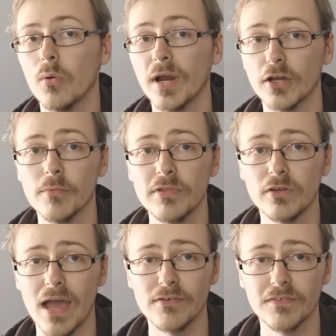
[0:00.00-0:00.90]
When it comes
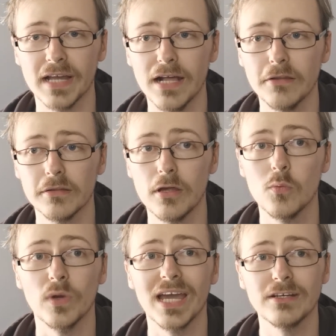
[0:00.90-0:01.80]
to everything else,
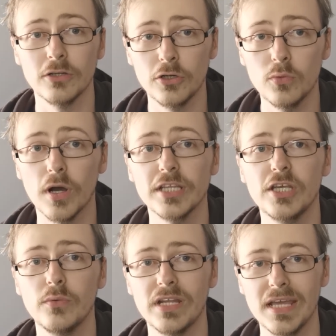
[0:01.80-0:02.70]
we had new
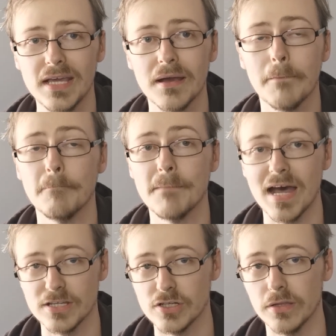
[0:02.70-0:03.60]
and unique
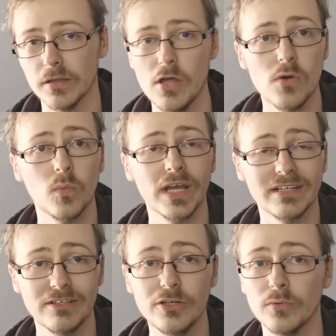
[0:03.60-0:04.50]
matches, we
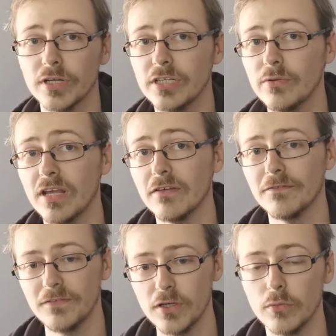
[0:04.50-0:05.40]
had new and unique
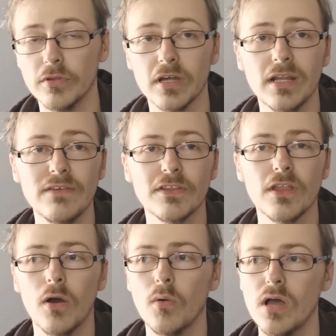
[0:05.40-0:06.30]
feuds, and even
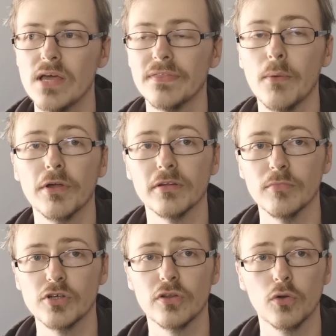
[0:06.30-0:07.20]
though there wasn't
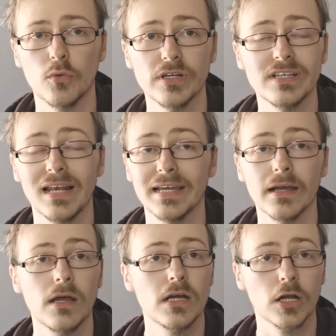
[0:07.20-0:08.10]
much
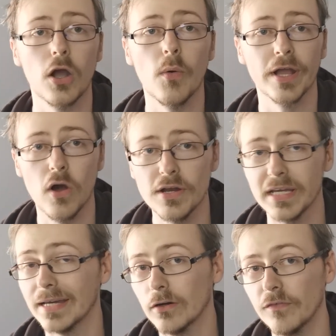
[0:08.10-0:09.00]
storytelling going on
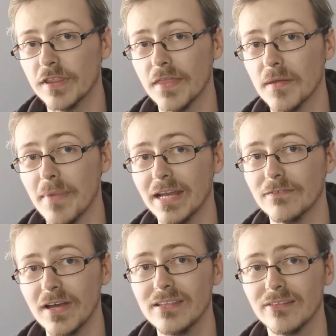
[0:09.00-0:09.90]
here other than the main
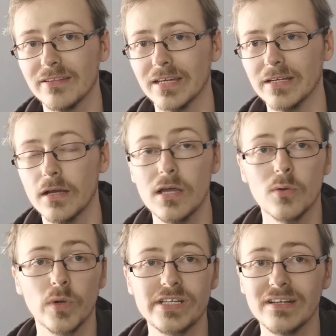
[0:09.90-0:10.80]
event scene,
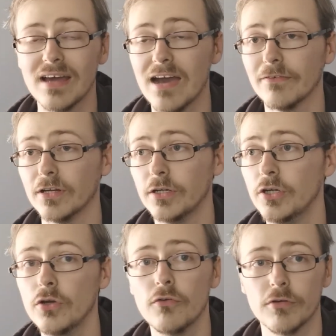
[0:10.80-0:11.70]
we did have
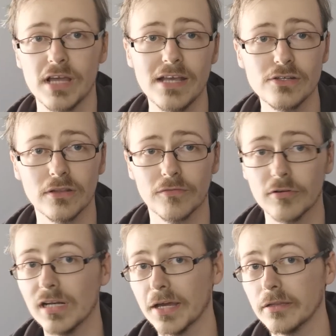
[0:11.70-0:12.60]
new creations
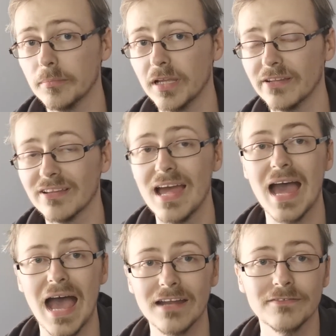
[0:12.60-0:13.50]
for Alexa Bliss
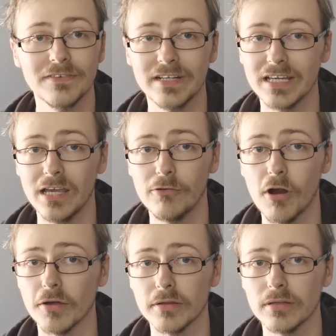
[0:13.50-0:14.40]
and for Nikki
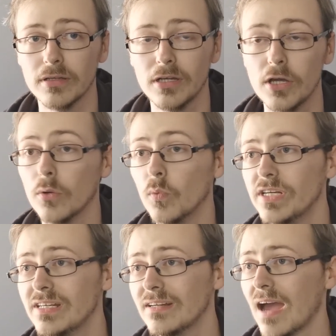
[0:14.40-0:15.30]
Cross.
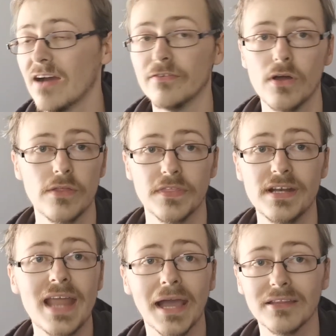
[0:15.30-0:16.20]
We did have
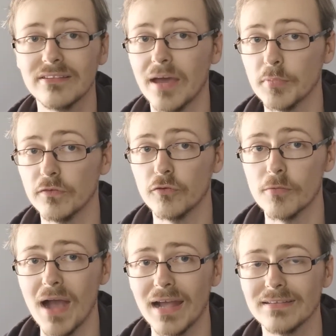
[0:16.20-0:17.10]
the next steps of
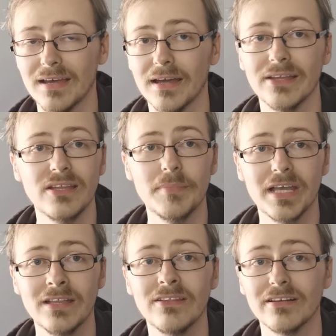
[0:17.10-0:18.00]
Drew McIntyre as he
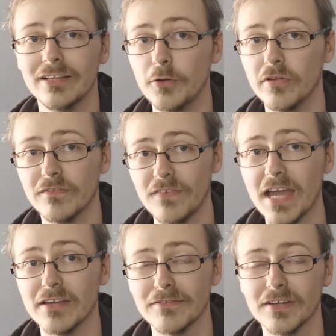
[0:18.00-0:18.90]
begins to lose
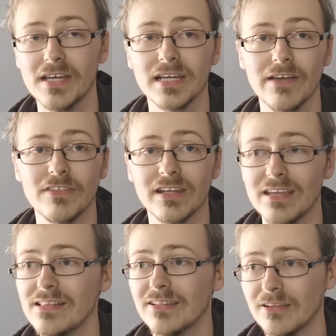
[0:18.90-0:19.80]
faith, given that
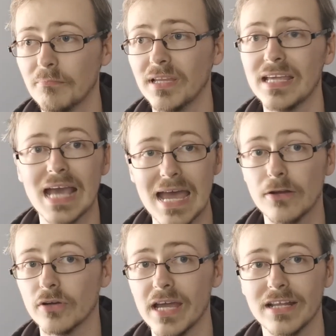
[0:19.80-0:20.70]
he simply
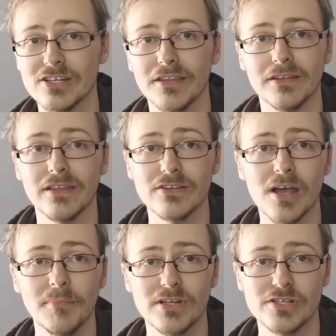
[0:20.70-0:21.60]
cannot get a chance at this
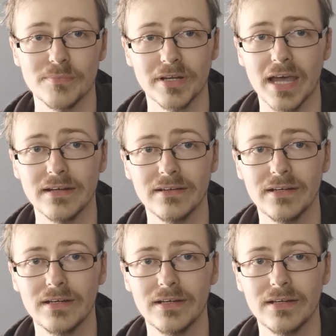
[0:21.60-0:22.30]
championship again